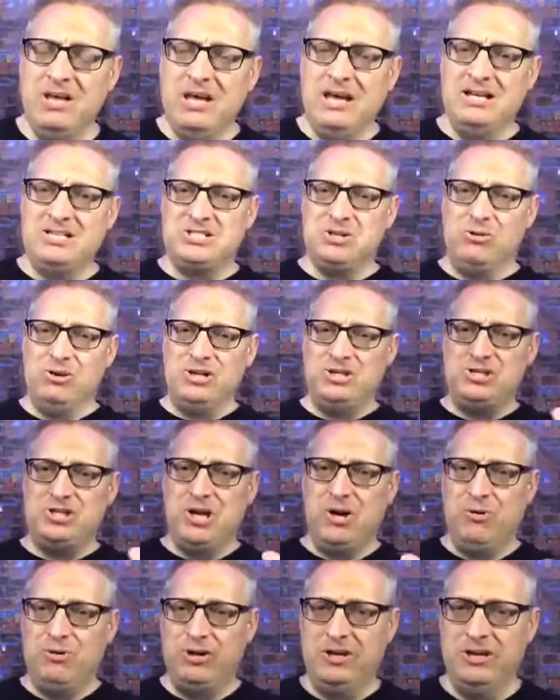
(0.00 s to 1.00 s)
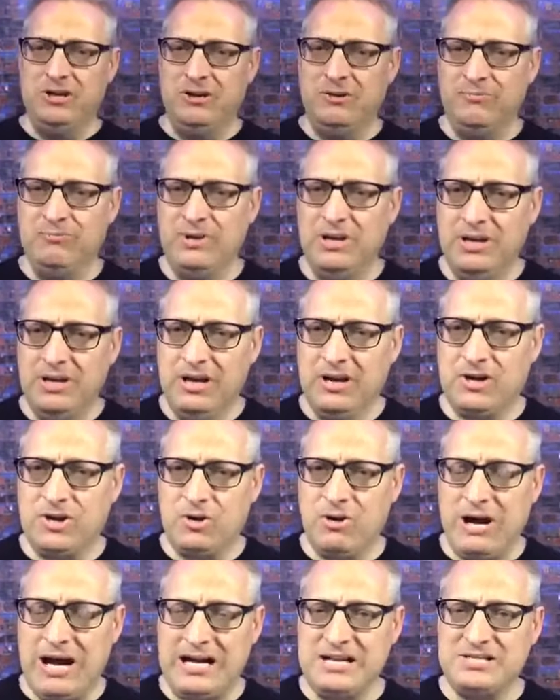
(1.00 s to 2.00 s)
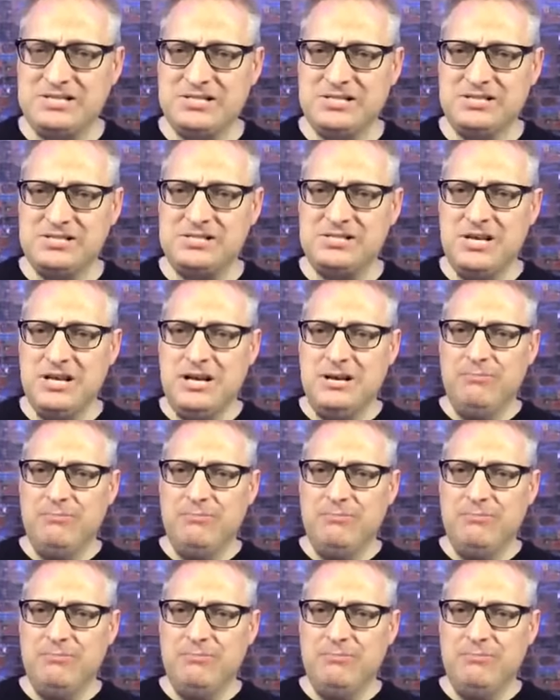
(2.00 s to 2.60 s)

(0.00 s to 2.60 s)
And so he showed him a crisis,